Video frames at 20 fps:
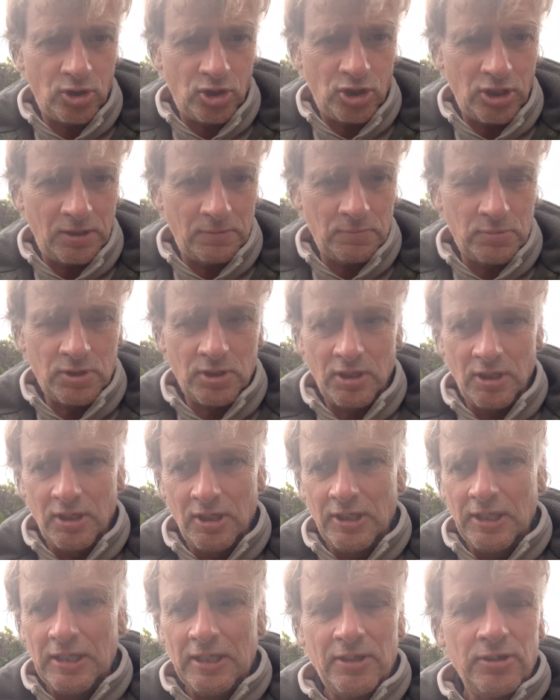chipped,
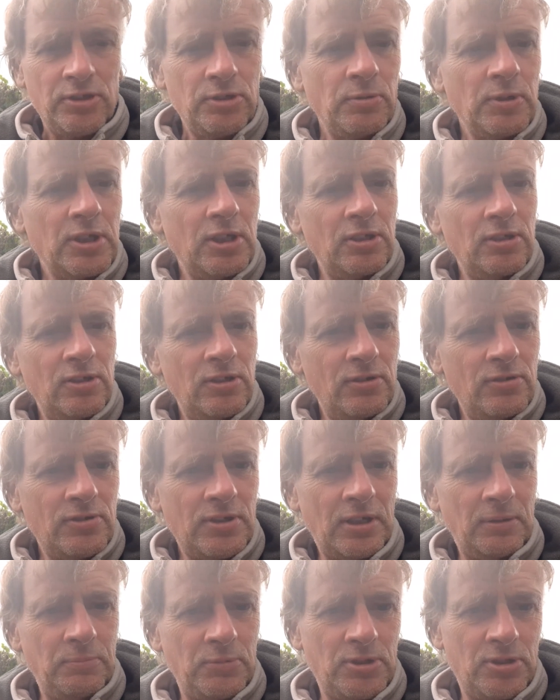so we can use
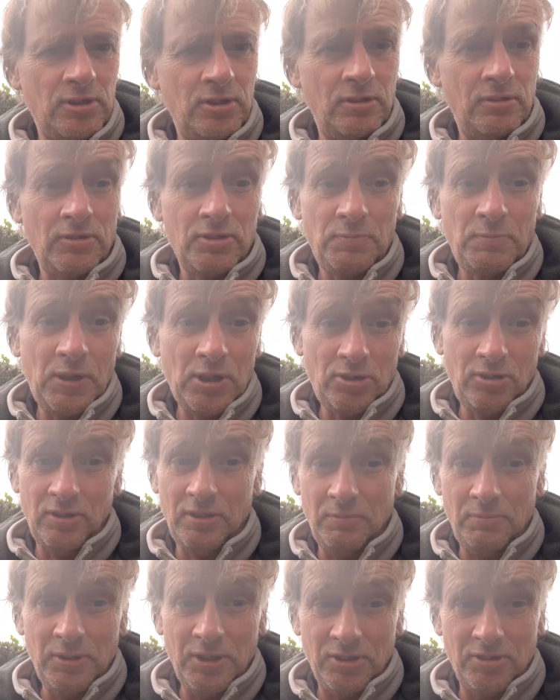that material, especially in
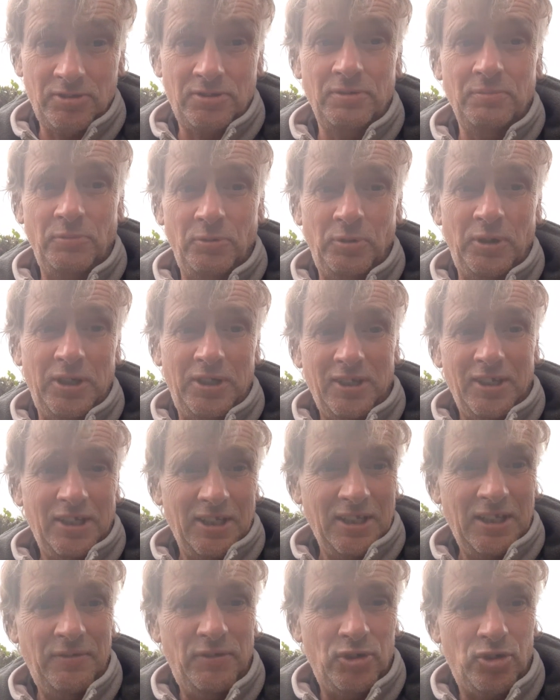the middle of summer when
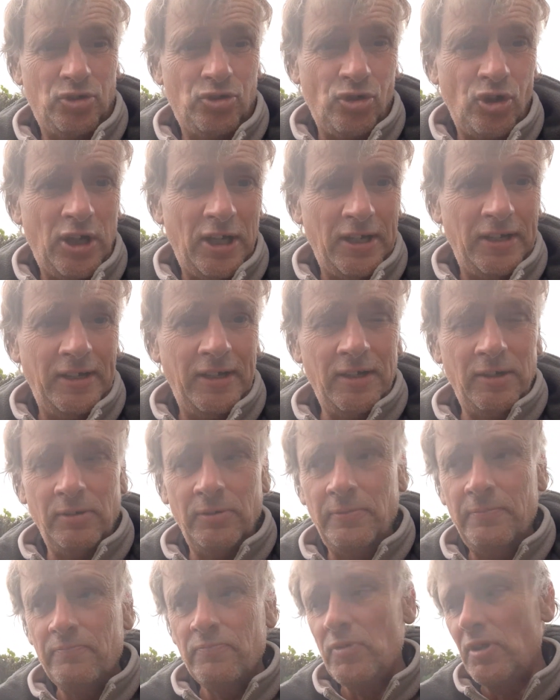if it's dried out,